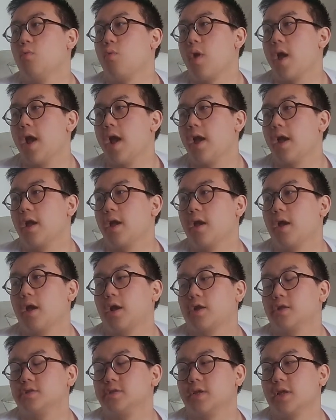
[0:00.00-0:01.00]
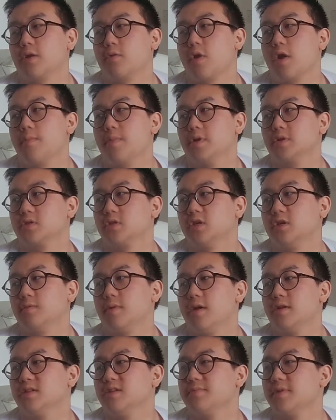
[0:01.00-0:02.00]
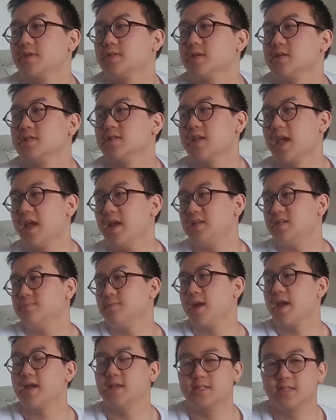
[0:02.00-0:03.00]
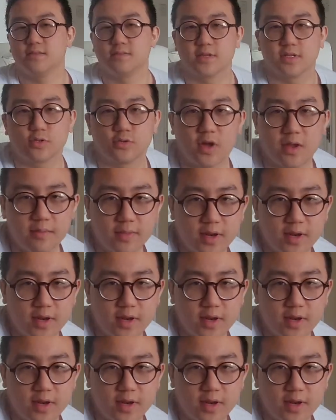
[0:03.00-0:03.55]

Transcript: way I could say where I messed up, how does that make sense? Is it 18 by 18, there's 20